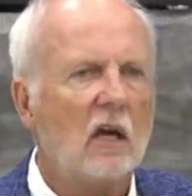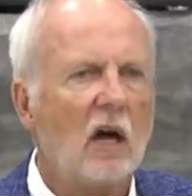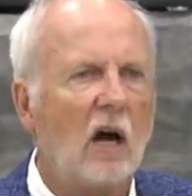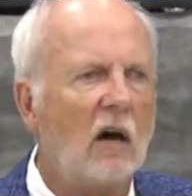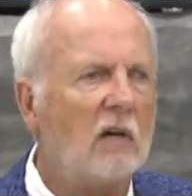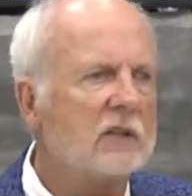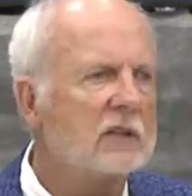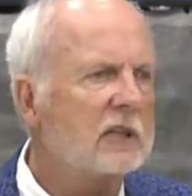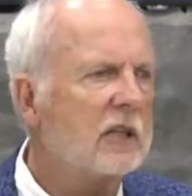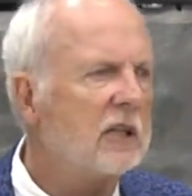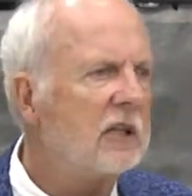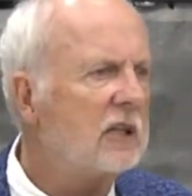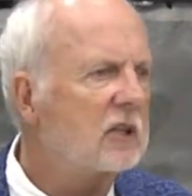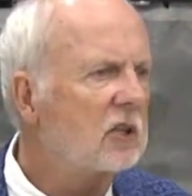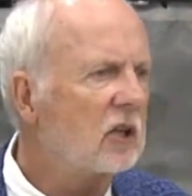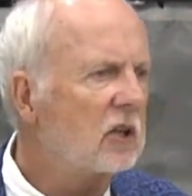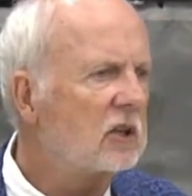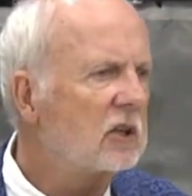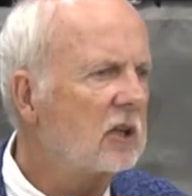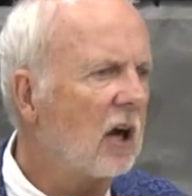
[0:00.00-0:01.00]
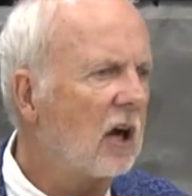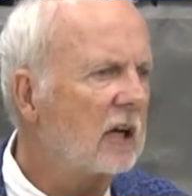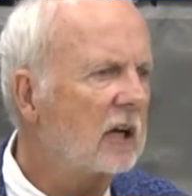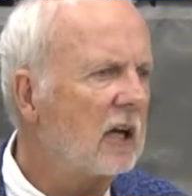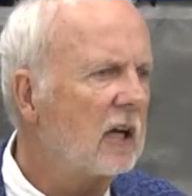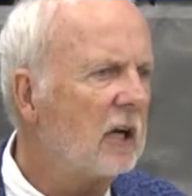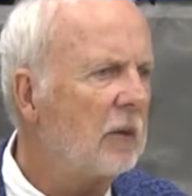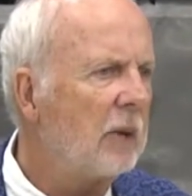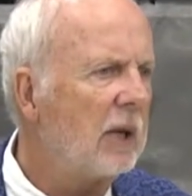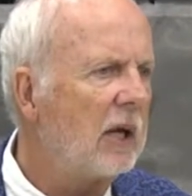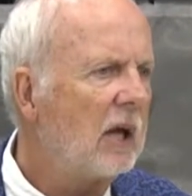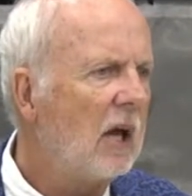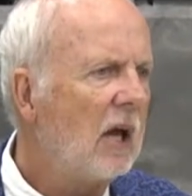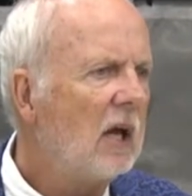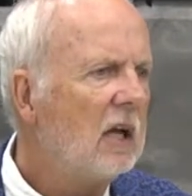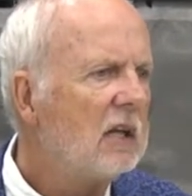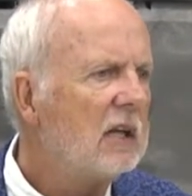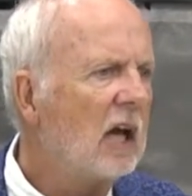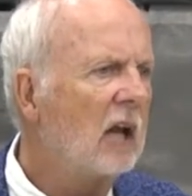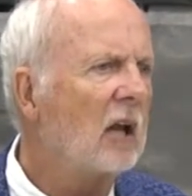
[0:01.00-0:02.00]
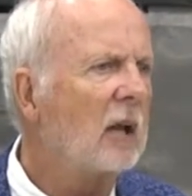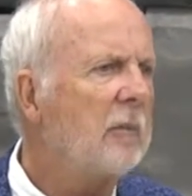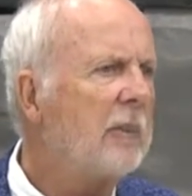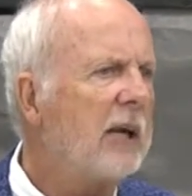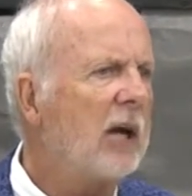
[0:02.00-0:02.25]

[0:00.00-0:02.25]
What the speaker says: All of a sudden he starts talking to me, telling